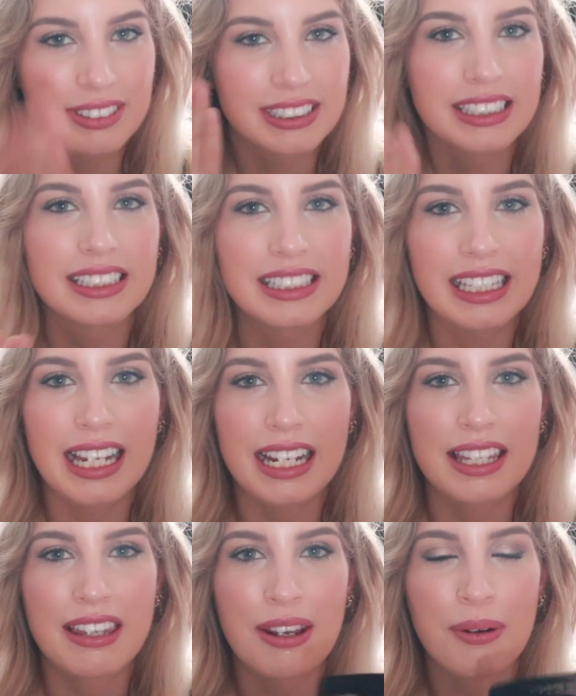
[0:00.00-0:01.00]
physically get
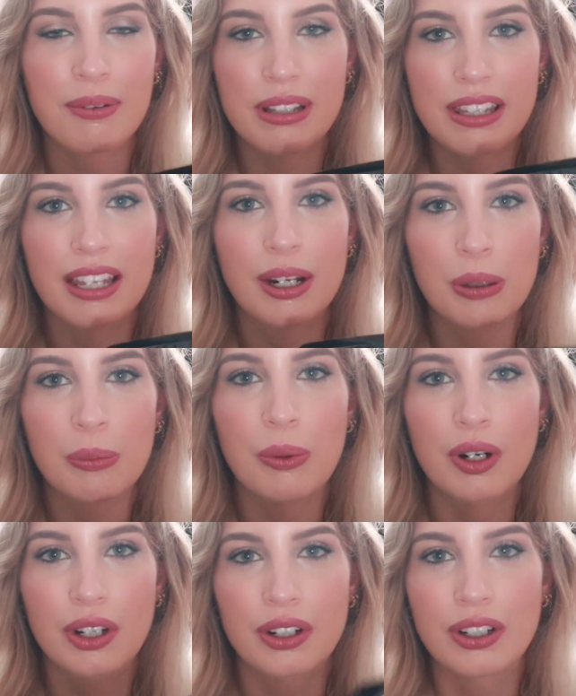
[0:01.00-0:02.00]
in there with like
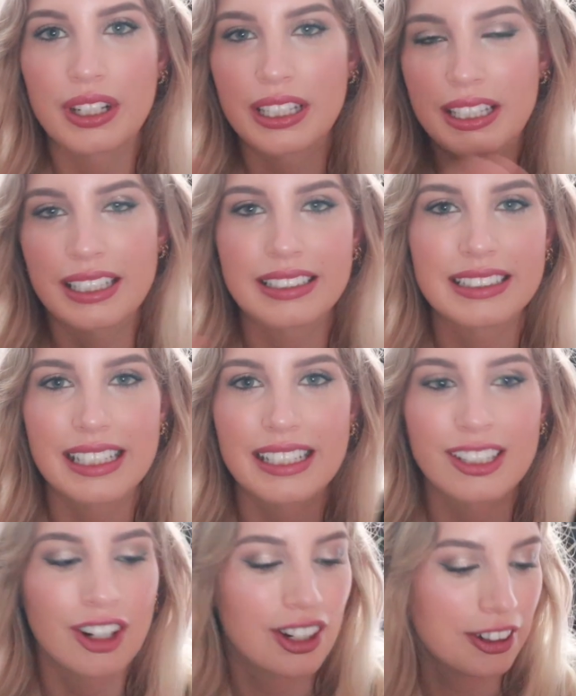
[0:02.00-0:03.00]
water and like
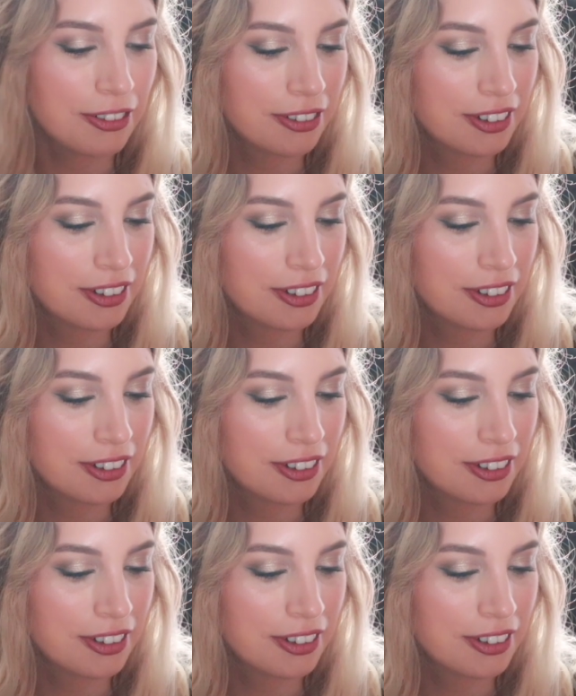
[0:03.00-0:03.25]
take it off.